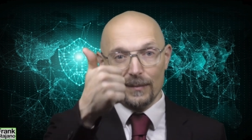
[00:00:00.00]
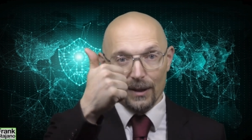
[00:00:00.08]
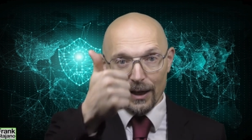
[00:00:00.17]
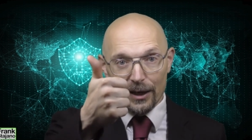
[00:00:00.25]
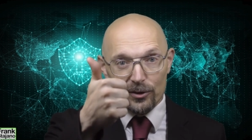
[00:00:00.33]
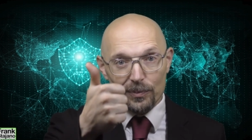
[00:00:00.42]

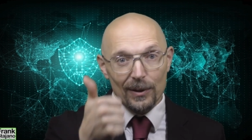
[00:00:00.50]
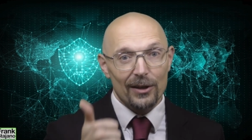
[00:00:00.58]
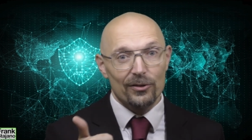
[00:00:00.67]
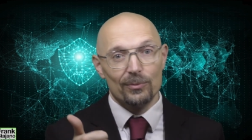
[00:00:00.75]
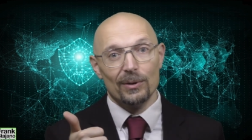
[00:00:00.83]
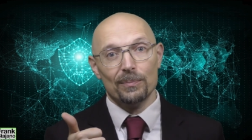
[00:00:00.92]
I
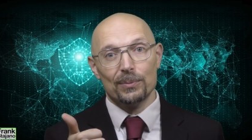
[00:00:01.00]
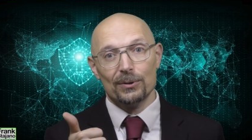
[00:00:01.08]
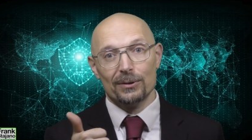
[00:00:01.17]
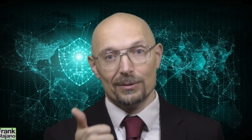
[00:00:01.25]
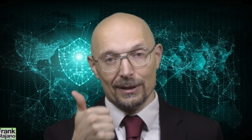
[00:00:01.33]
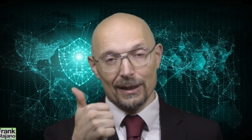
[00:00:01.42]
supply some input,
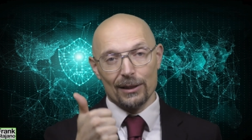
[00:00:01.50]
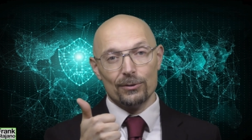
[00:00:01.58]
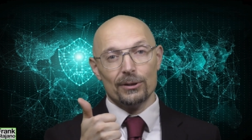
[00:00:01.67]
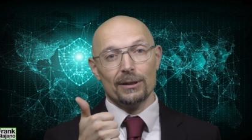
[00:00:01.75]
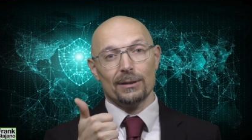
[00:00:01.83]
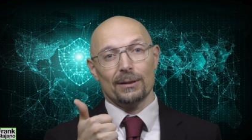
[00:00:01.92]

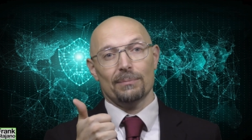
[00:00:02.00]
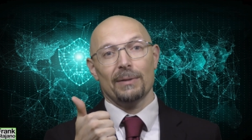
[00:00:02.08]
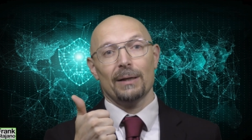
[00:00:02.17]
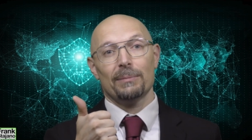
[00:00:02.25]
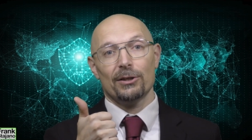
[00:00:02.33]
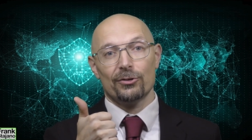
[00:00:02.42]
including
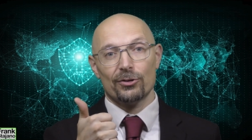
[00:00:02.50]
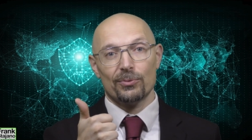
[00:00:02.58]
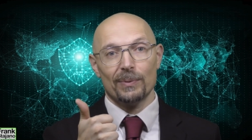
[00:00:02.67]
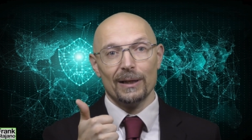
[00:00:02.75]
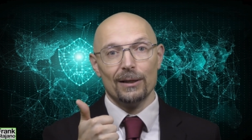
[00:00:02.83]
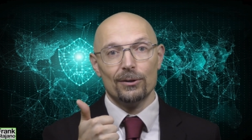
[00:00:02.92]
my malicious
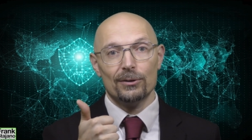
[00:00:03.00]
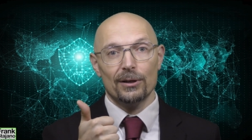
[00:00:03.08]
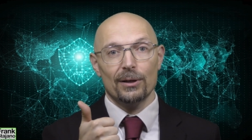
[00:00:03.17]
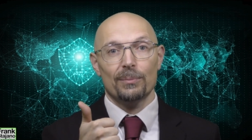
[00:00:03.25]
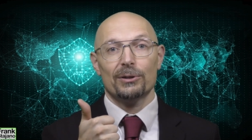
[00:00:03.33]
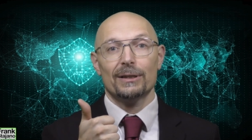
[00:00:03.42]
payload,
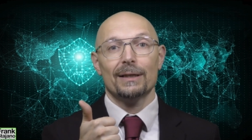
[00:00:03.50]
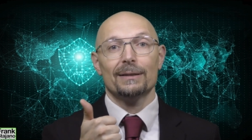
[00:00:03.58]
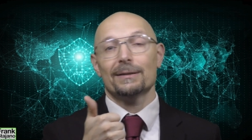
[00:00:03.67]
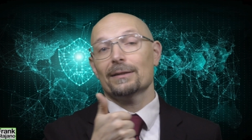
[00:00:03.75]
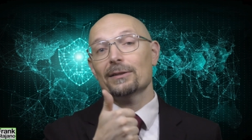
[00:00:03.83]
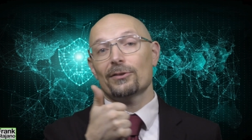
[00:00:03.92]

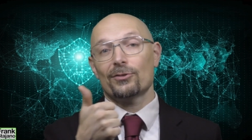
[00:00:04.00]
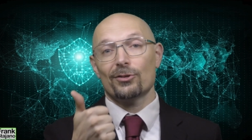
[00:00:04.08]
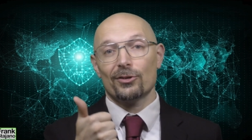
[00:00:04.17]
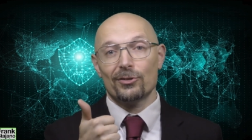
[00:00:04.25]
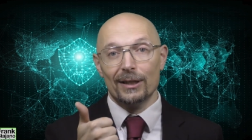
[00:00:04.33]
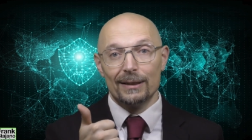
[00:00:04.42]
pretending that it's
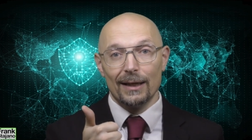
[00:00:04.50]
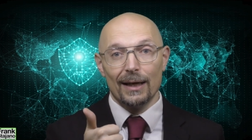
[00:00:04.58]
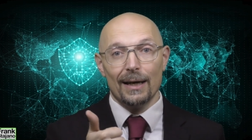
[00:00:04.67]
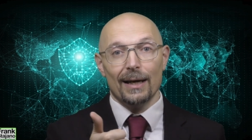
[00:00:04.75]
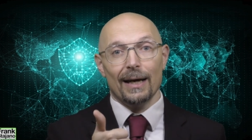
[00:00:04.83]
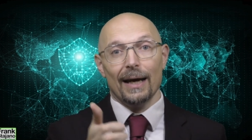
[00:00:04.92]
just data,
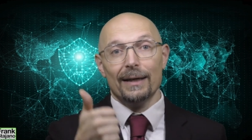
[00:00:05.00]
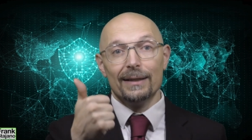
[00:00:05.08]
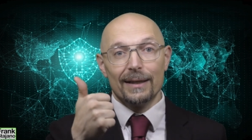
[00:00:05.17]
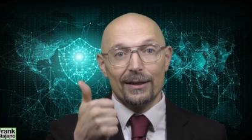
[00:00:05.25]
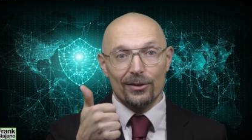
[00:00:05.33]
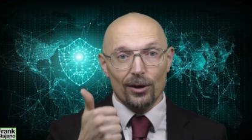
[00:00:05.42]
and
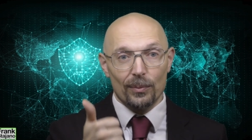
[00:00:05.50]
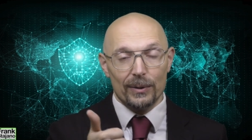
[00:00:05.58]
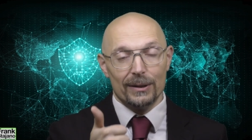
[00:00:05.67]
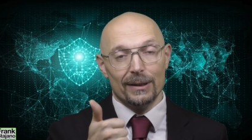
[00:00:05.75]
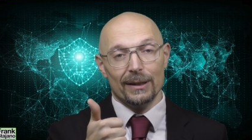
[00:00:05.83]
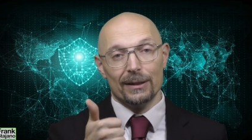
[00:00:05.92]
it gets
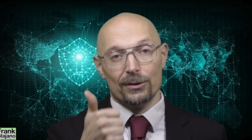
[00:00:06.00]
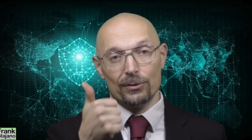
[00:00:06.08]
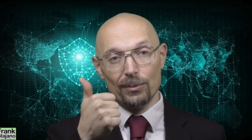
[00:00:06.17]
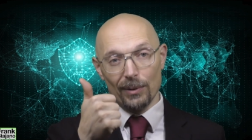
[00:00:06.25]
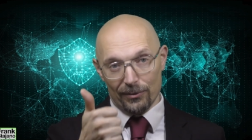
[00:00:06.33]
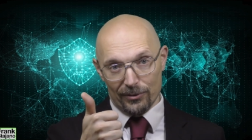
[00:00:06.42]
copied into
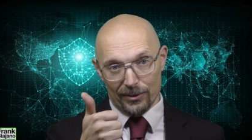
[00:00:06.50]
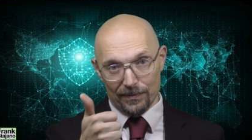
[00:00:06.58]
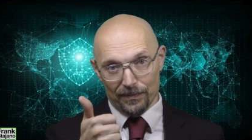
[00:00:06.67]
the buffer.